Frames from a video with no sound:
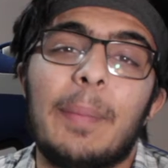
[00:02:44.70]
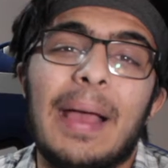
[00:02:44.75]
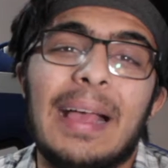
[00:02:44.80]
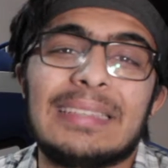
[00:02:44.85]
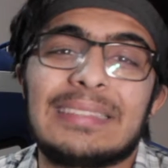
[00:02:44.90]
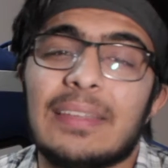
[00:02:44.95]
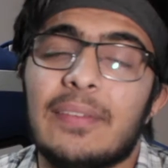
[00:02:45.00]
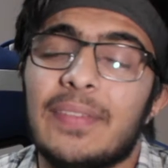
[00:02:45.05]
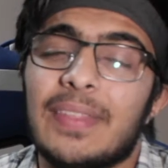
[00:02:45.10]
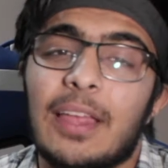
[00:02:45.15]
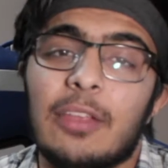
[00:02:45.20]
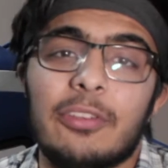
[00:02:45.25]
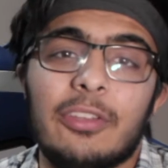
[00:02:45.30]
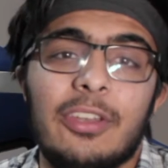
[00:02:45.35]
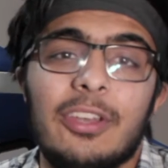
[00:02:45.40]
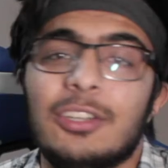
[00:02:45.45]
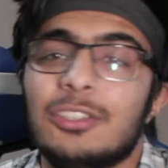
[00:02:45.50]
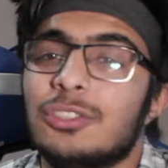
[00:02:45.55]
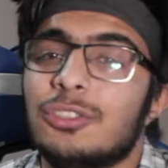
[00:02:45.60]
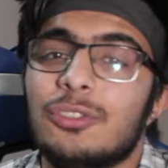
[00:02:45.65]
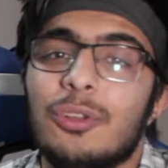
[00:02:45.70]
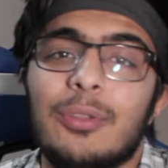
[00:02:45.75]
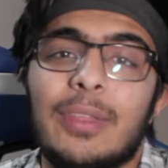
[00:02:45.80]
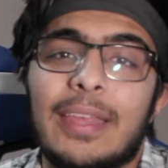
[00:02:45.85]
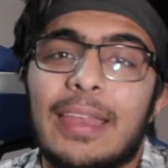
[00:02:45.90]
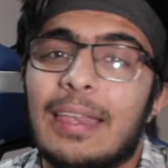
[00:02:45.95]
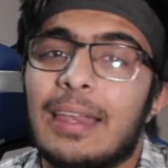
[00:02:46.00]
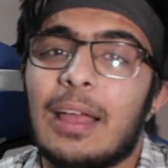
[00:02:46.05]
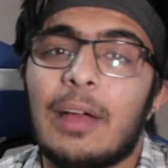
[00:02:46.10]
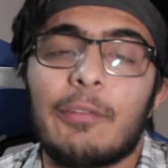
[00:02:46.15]
past 7,000 years so
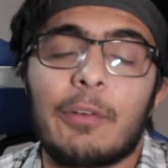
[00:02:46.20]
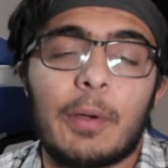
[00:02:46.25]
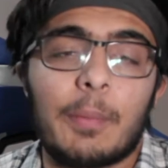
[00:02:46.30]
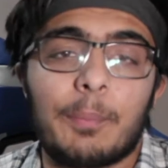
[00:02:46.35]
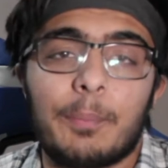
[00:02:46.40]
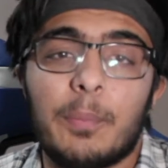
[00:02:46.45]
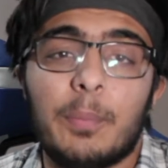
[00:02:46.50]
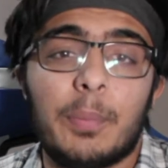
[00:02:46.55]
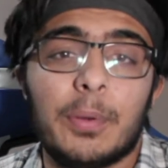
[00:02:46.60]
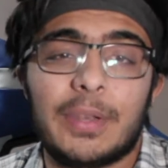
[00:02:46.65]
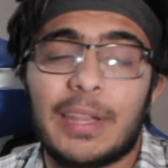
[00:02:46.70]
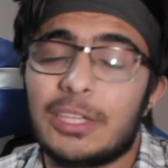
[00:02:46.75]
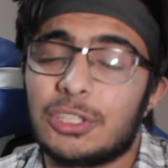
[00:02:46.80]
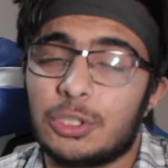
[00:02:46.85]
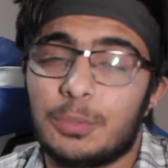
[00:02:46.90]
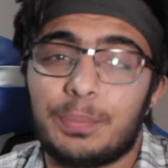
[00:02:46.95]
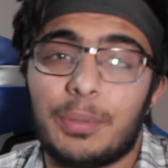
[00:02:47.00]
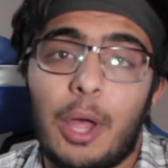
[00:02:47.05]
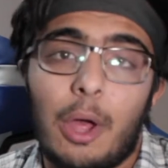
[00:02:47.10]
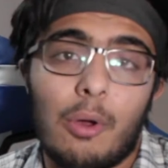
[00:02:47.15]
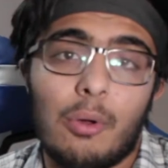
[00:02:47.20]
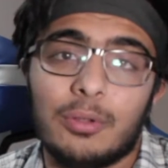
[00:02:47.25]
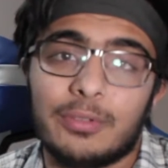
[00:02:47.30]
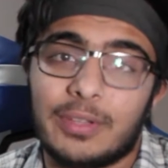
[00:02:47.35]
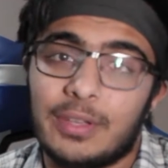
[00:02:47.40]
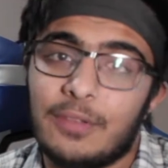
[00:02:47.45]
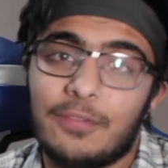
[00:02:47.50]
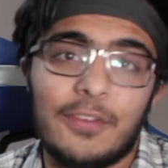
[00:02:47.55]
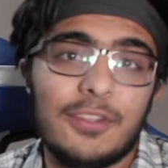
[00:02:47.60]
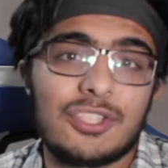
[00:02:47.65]
they can cover up potential plot
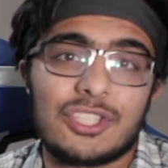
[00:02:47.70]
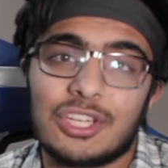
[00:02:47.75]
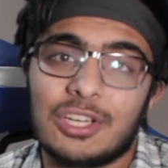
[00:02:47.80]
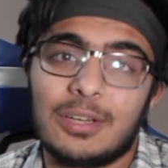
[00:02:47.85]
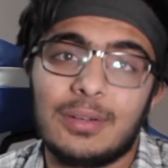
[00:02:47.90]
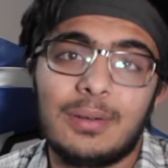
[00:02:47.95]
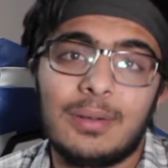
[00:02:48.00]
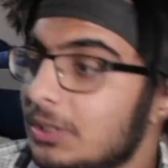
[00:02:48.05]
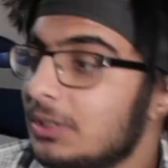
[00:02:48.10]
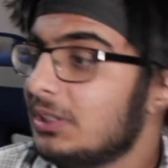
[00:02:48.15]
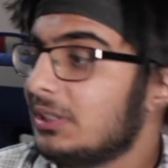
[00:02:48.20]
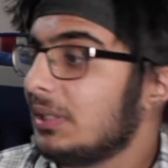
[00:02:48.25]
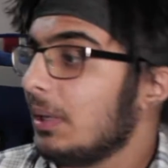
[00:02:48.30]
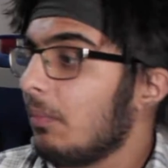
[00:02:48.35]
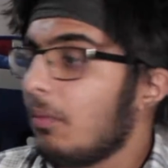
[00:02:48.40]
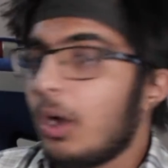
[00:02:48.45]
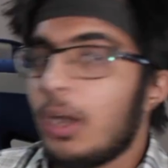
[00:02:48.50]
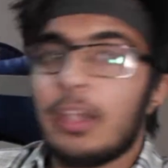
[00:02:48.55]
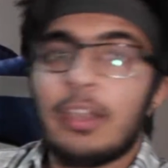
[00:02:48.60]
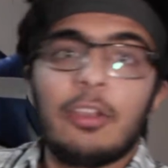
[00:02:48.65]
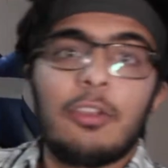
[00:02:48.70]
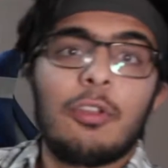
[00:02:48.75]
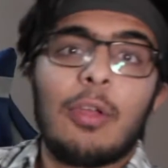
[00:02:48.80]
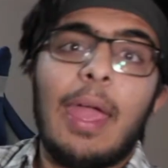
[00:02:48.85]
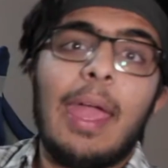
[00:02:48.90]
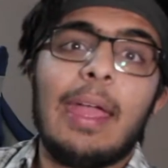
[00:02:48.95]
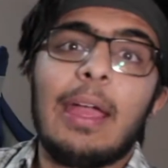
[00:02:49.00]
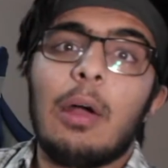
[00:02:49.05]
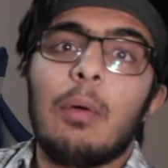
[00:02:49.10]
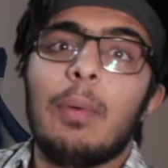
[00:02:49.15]
holes in the future. Some wanted to hang